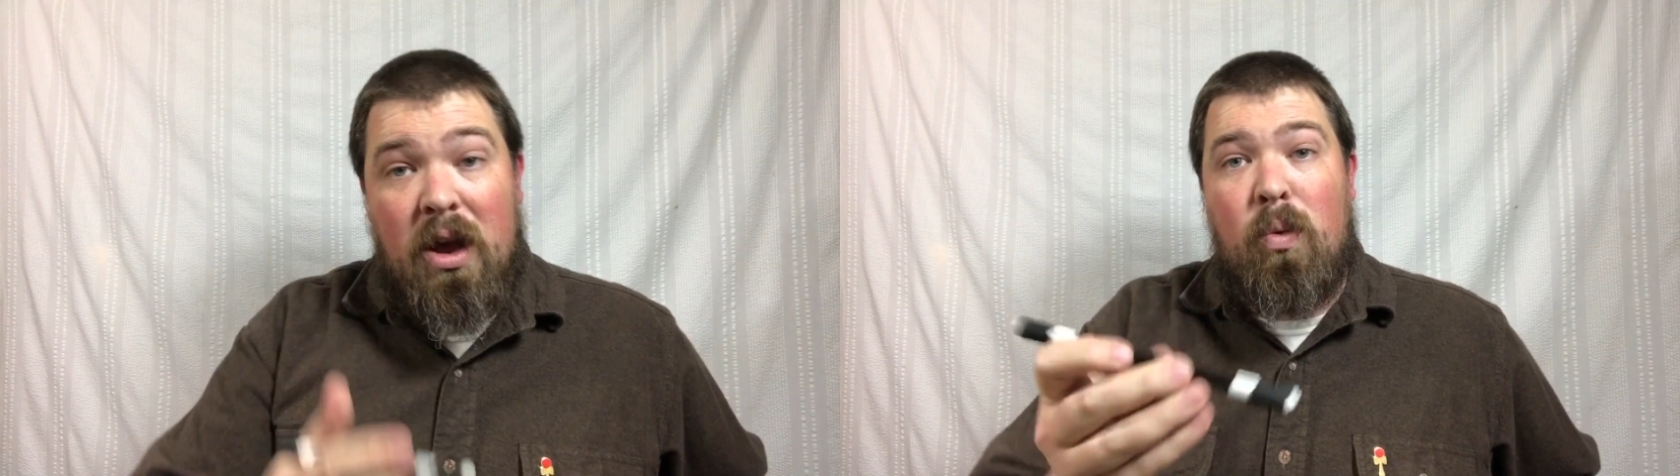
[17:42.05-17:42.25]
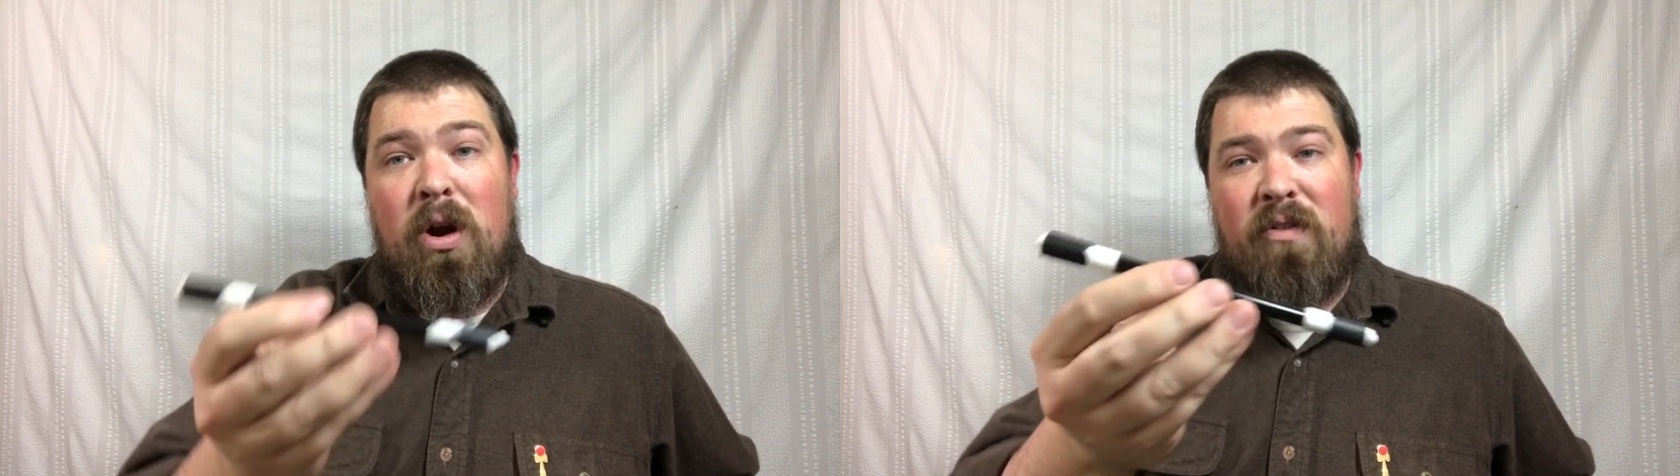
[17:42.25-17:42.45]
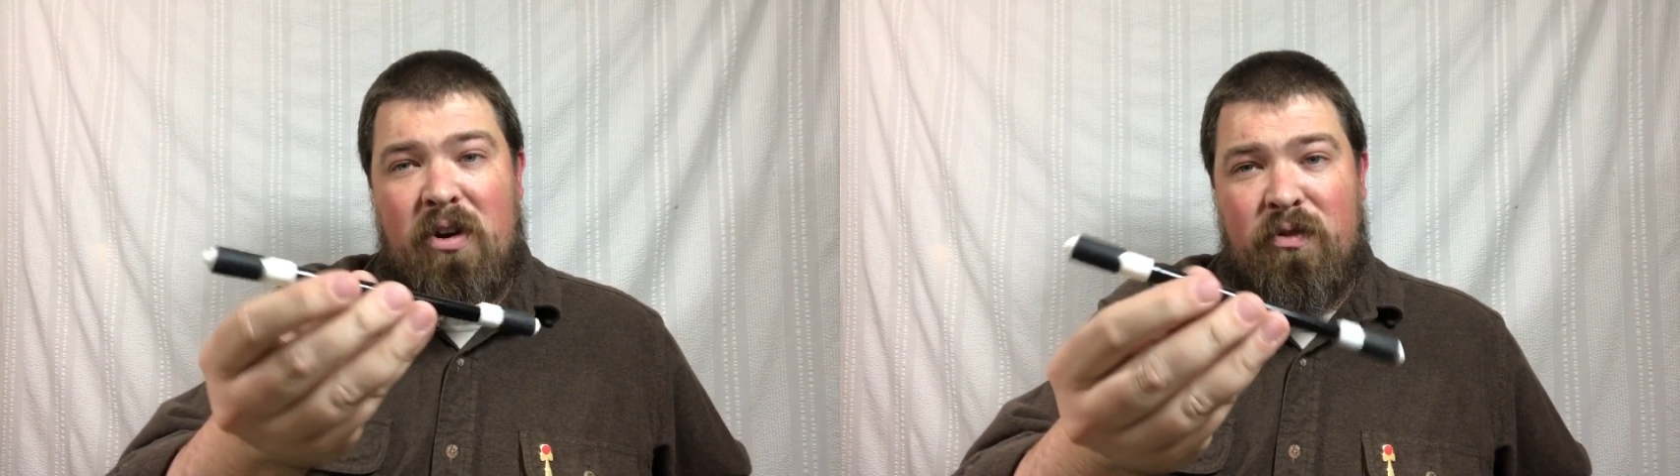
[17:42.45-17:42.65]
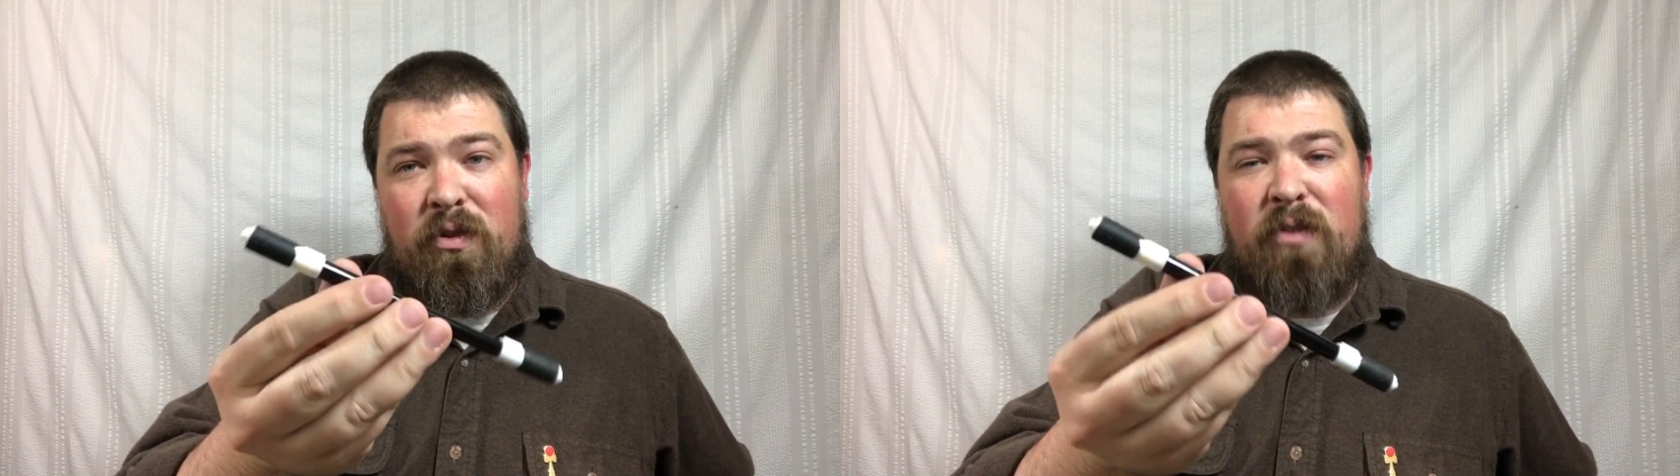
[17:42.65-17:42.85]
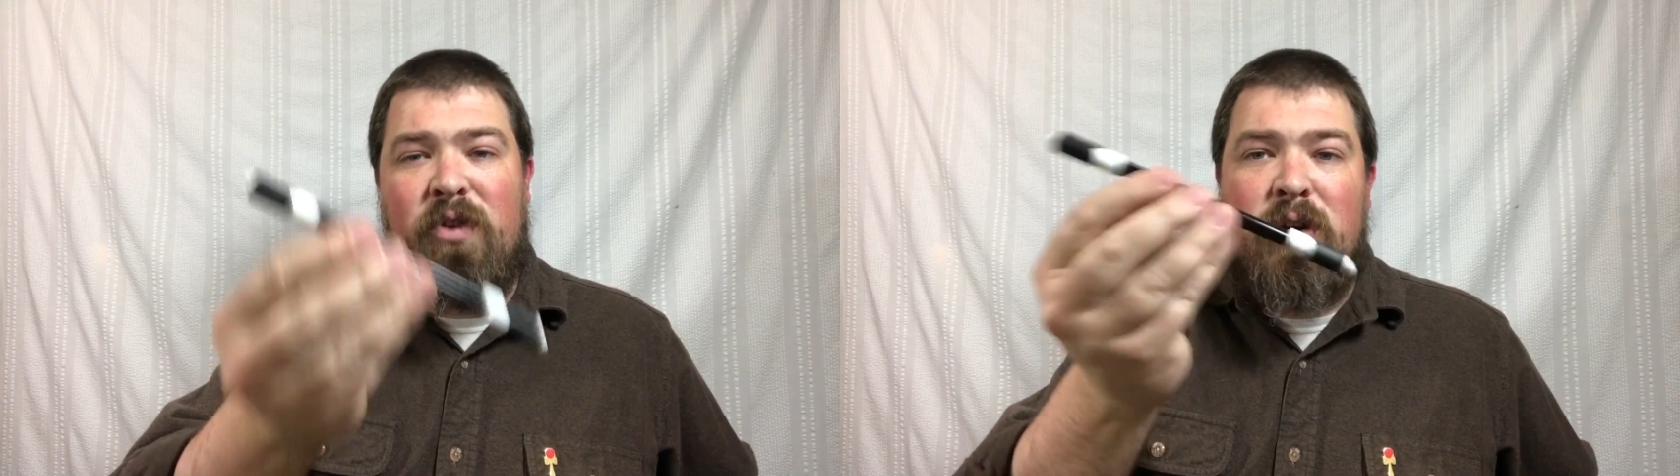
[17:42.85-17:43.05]

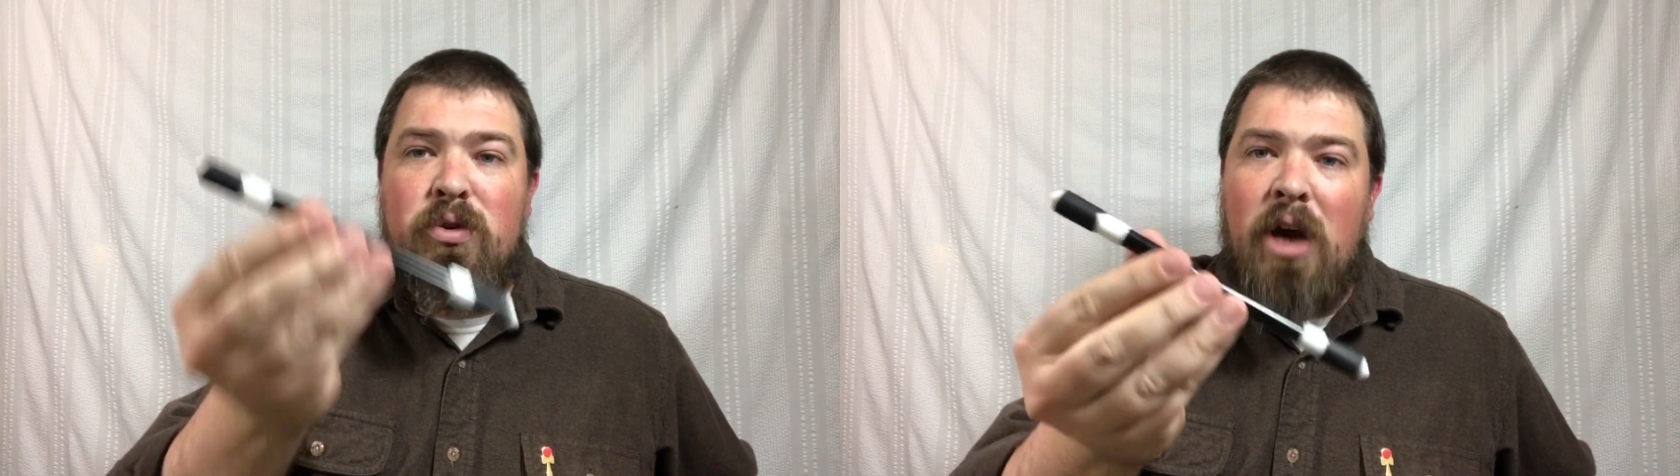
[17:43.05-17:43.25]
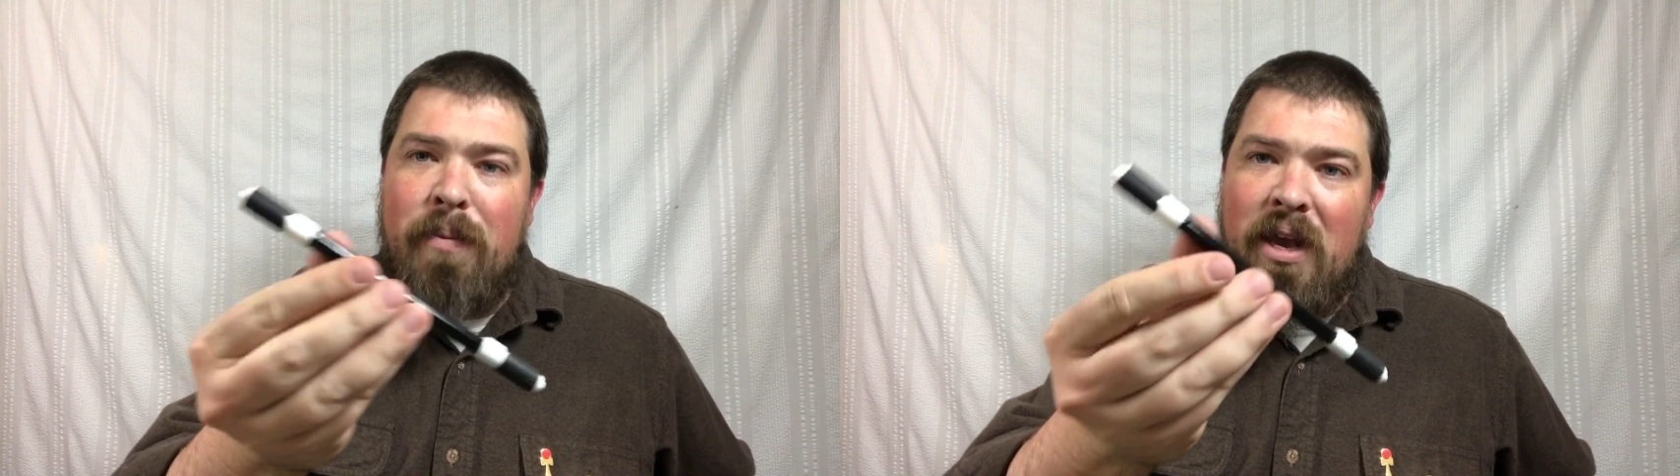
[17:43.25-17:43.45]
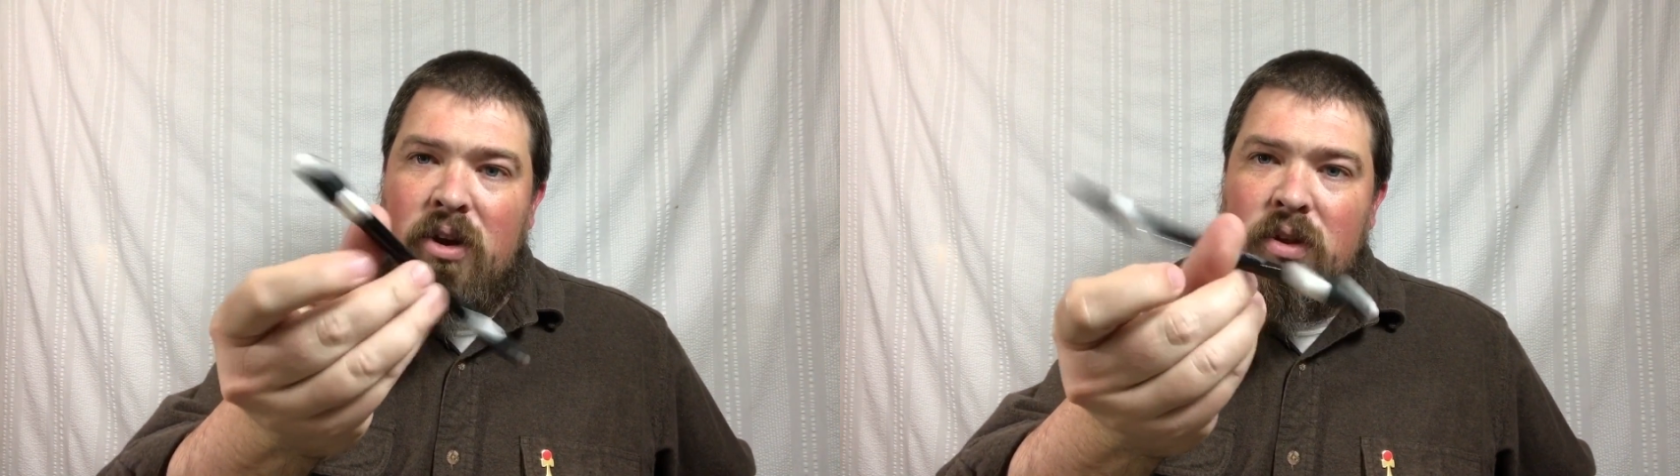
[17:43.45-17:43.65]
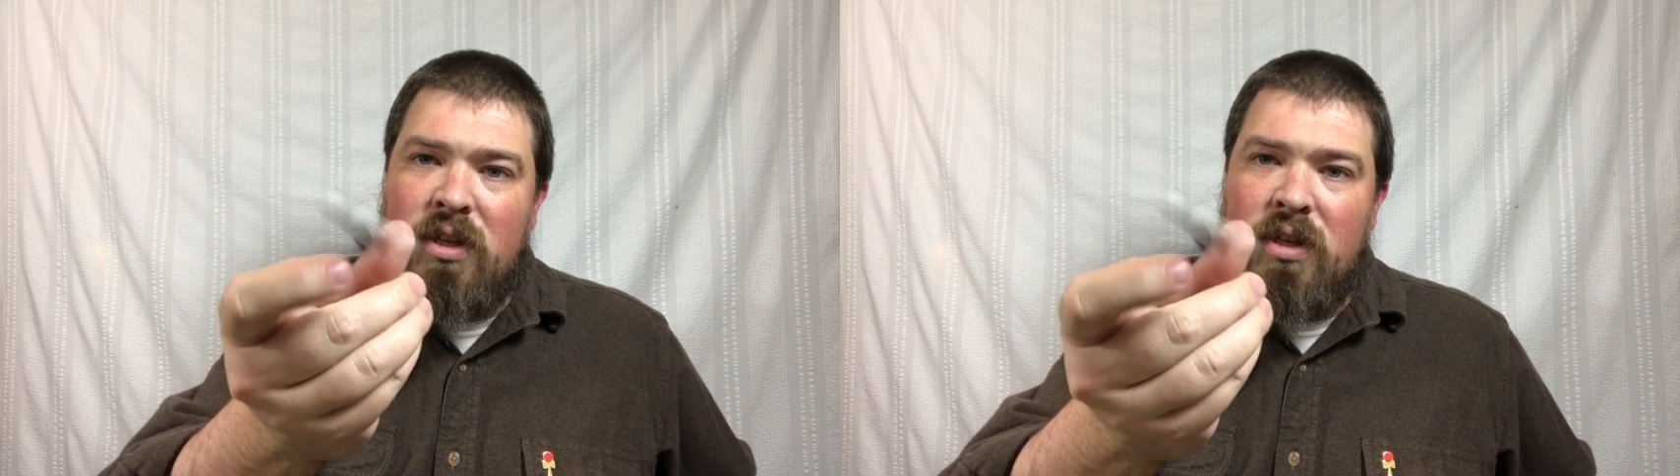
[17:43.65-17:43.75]
The friend who taught me how to do